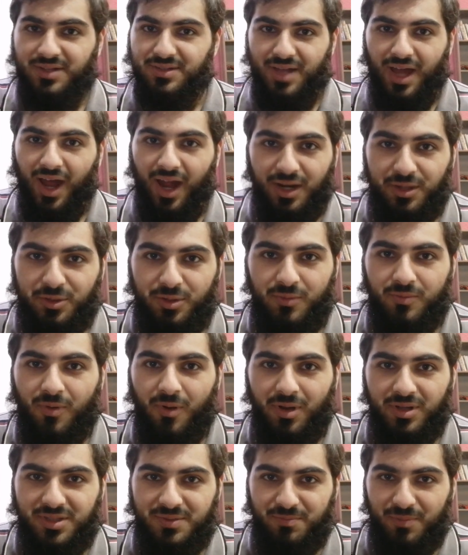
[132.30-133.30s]
It's hard to
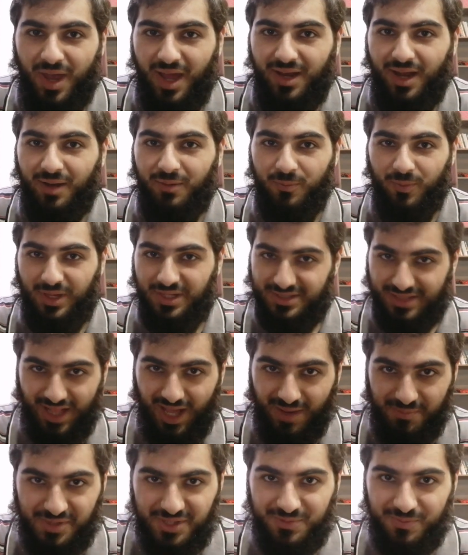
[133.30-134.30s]
watch, man, and
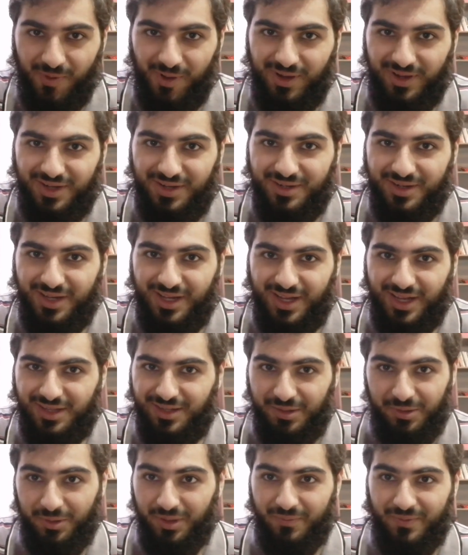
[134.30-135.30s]
Islam is violent.
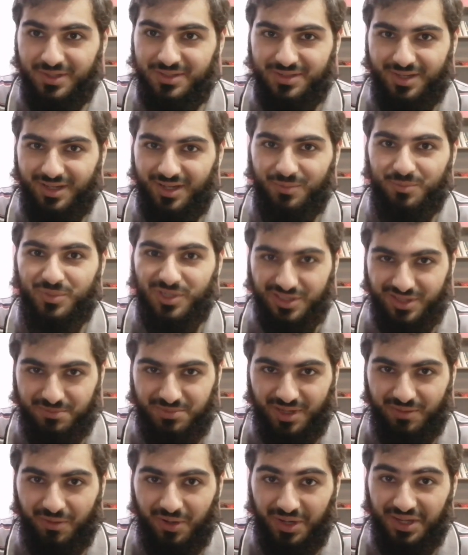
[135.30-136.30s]
They don't even say that
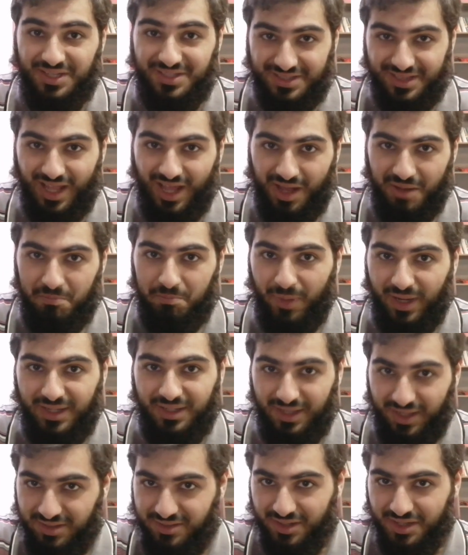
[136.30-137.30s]
Muslims are violent. Islam by
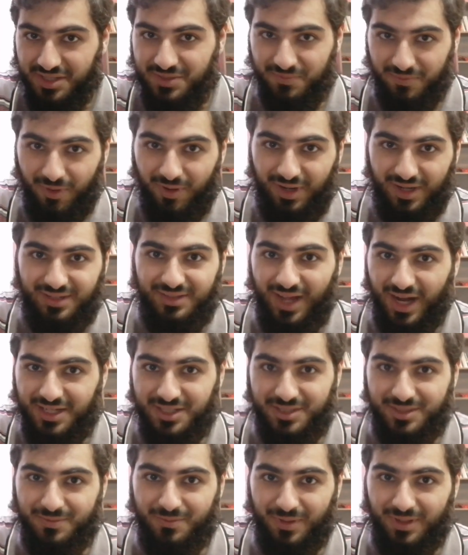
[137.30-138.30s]
nature is violent.
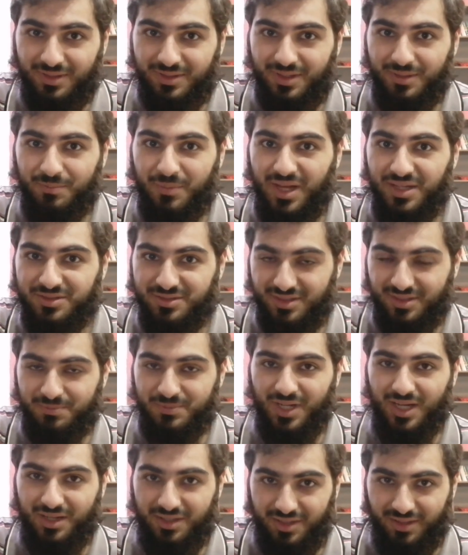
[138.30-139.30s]
That's what the
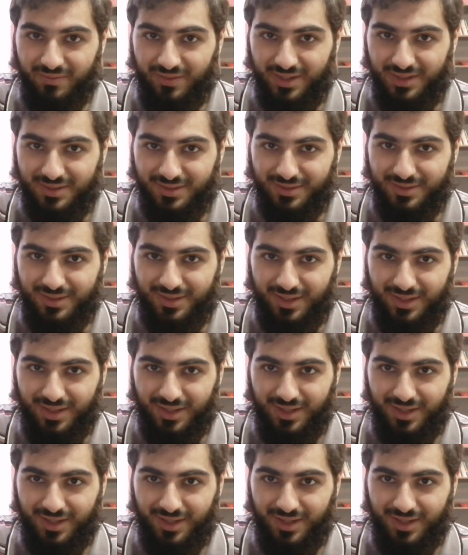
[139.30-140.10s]
mainstream narrative is.